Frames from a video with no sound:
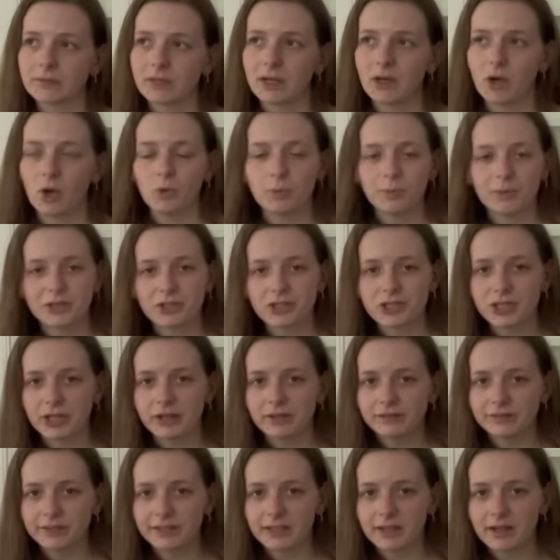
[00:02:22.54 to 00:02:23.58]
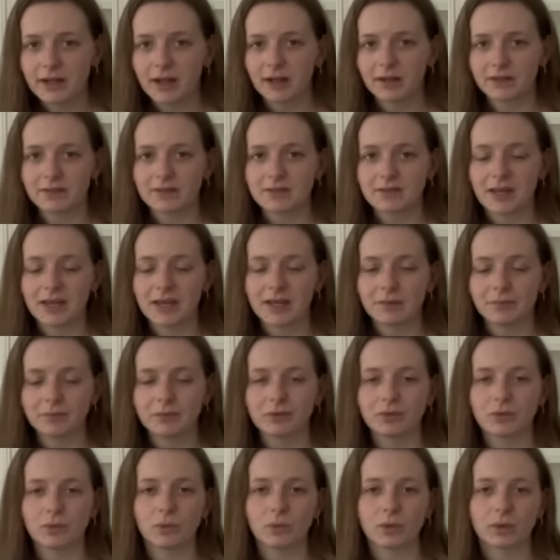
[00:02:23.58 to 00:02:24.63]
open shelving concepts
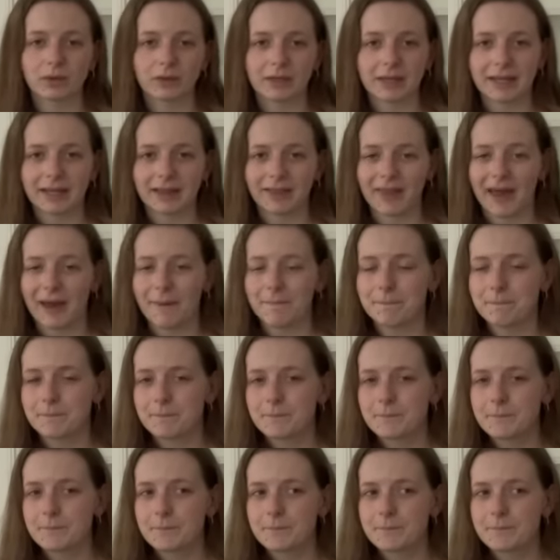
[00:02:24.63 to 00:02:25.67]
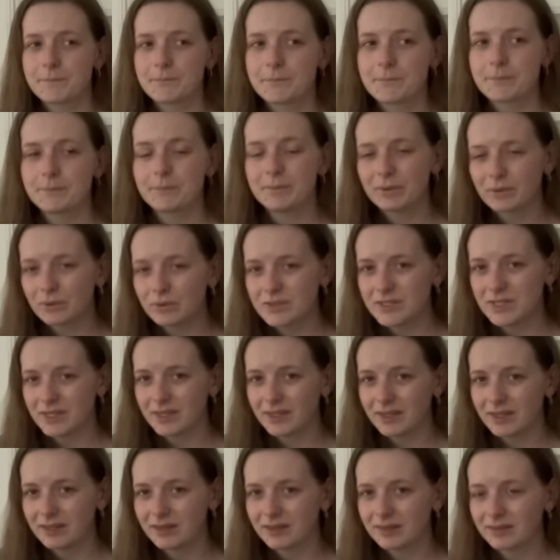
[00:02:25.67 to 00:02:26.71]
or like that
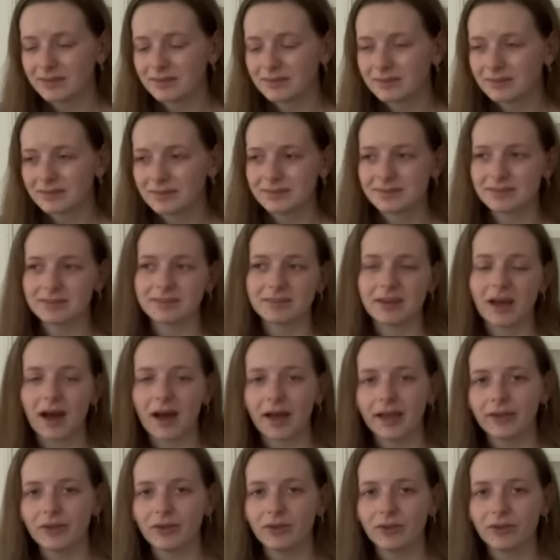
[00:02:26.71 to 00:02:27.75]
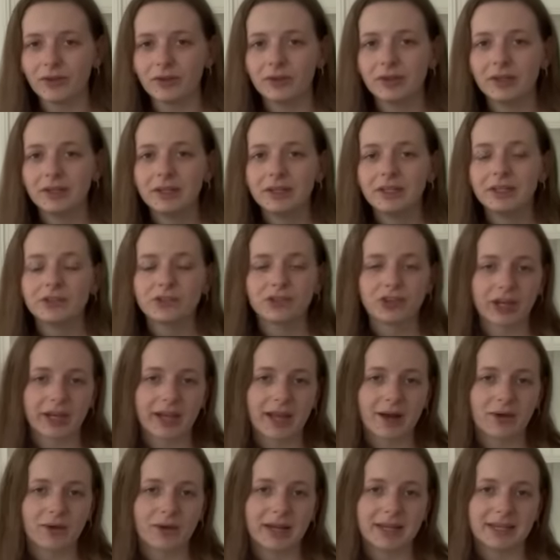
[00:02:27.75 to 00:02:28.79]
built-in style, check
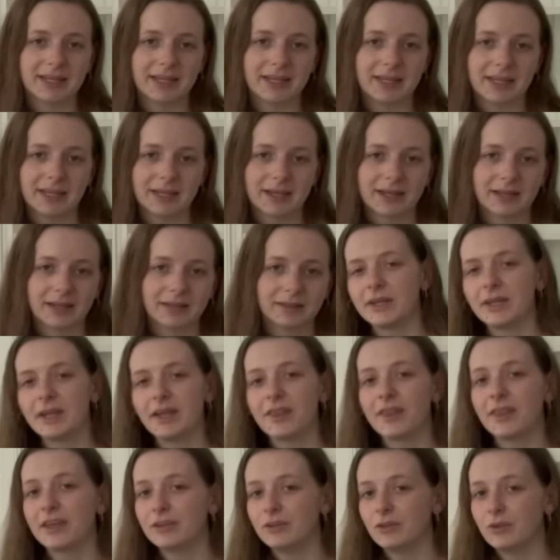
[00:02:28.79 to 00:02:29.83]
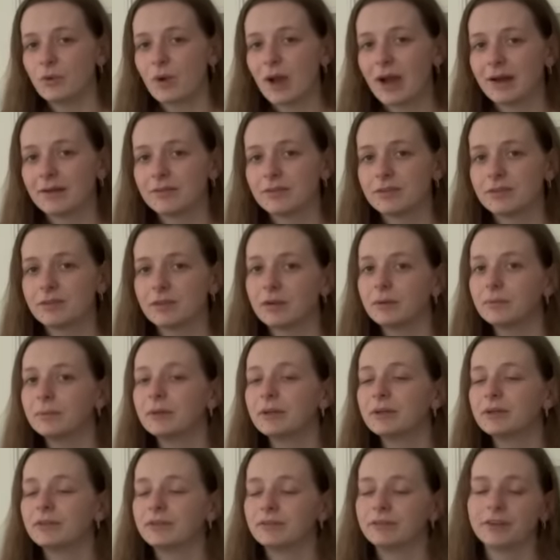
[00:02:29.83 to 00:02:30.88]
out Ikea. They do have some
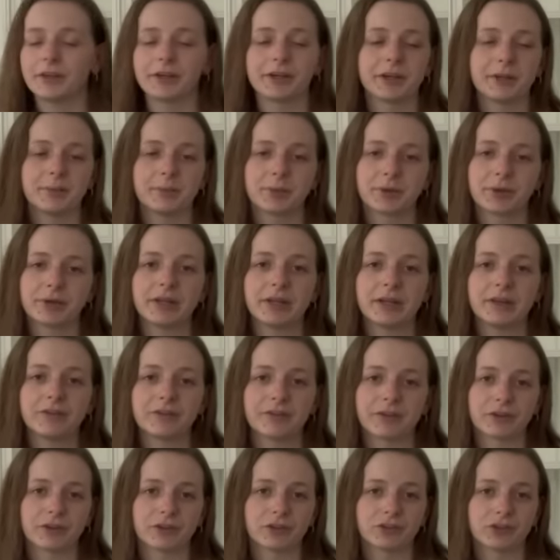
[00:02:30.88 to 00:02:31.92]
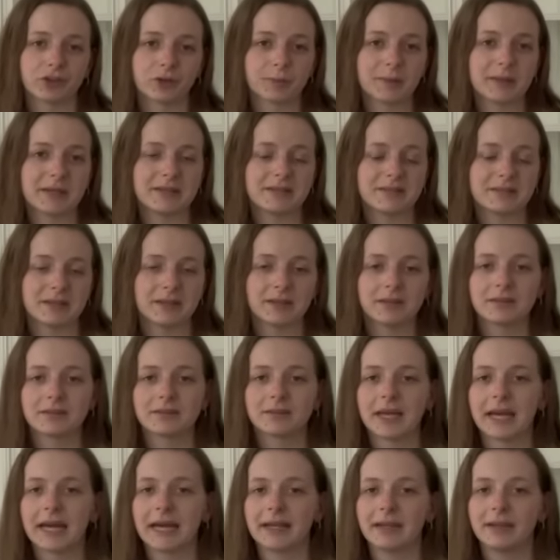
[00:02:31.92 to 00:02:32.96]
very pretty furniture pieces
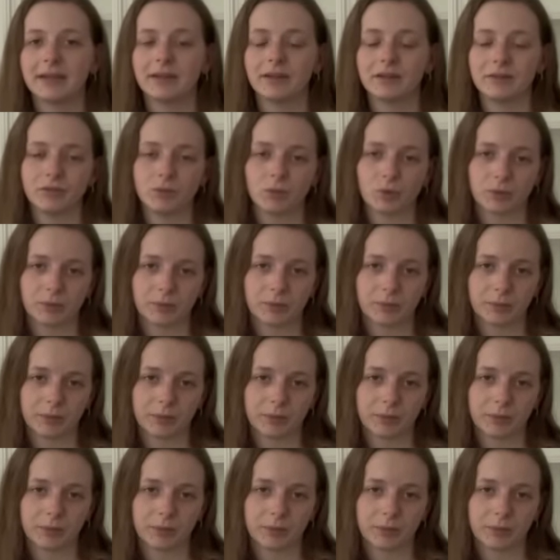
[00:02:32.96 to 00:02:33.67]
at an affordable